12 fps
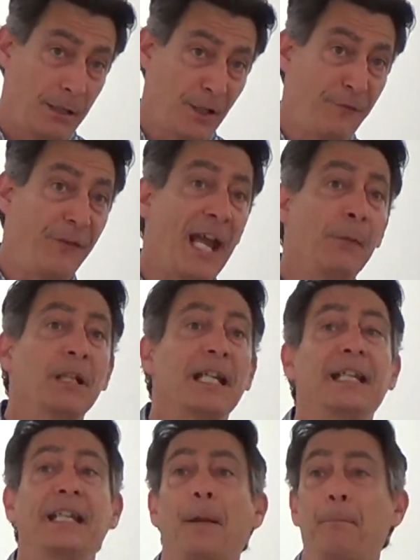the
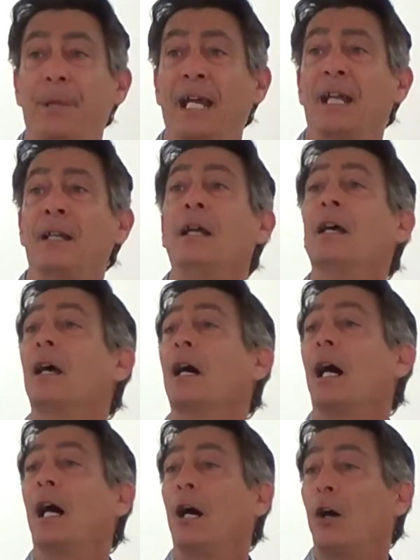family that Ben,
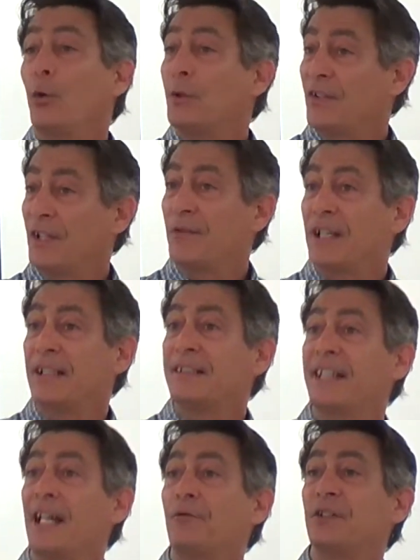who was living in
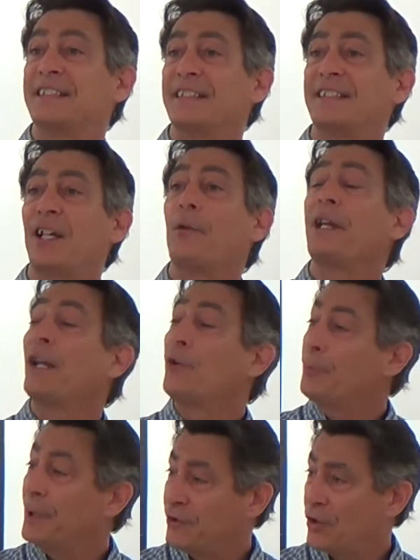San Francisco then,
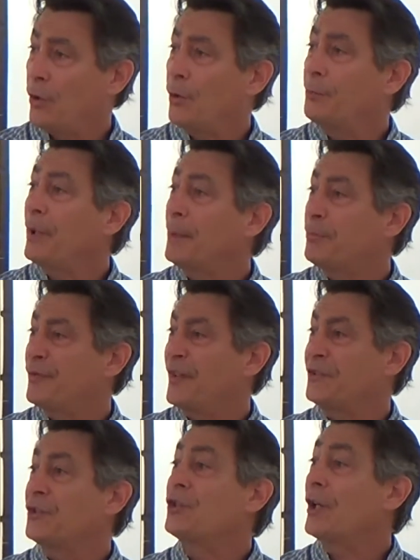had been told by
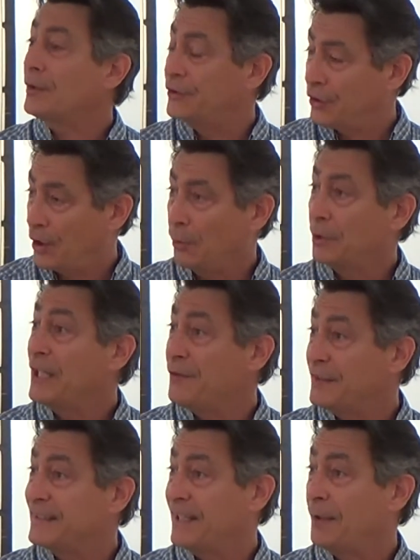Professor Zheng to go
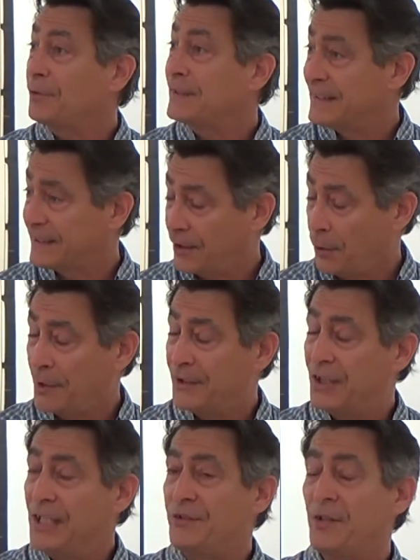live in San Francisco and
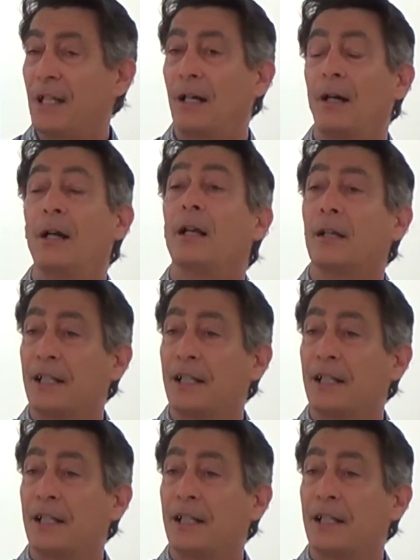teach there,